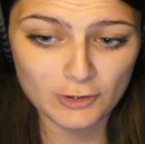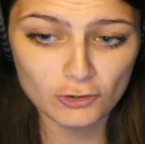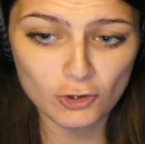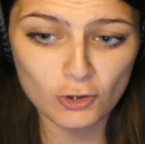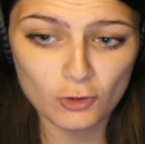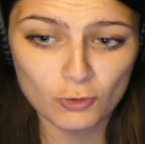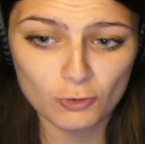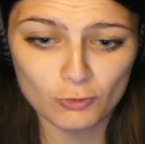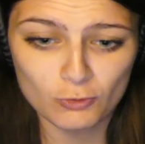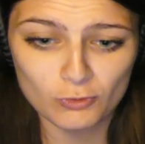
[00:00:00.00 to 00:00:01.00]

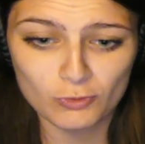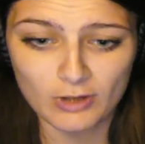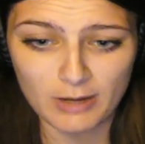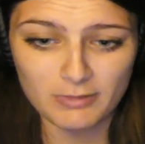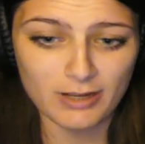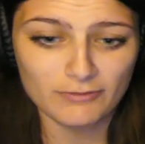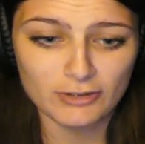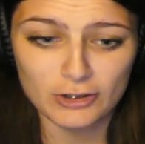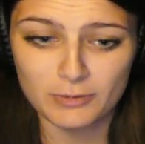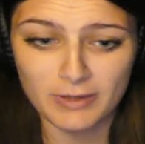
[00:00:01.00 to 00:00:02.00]
So I'm gonna have
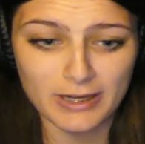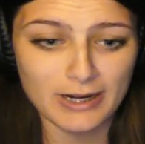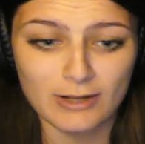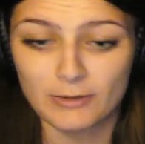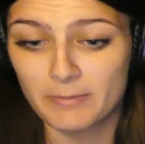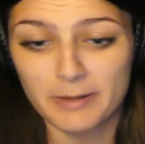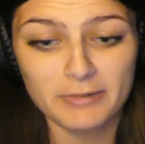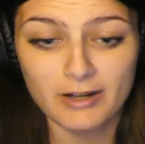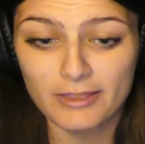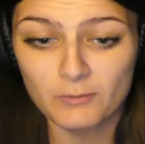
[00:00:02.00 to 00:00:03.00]
to just play it out and
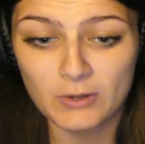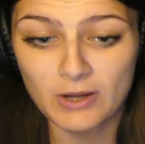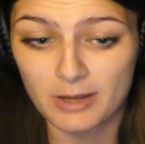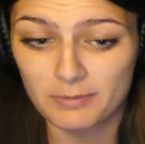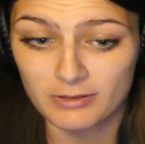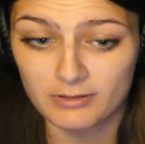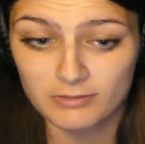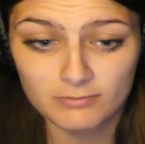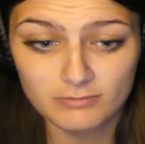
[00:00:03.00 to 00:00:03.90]
maybe nothing will happen.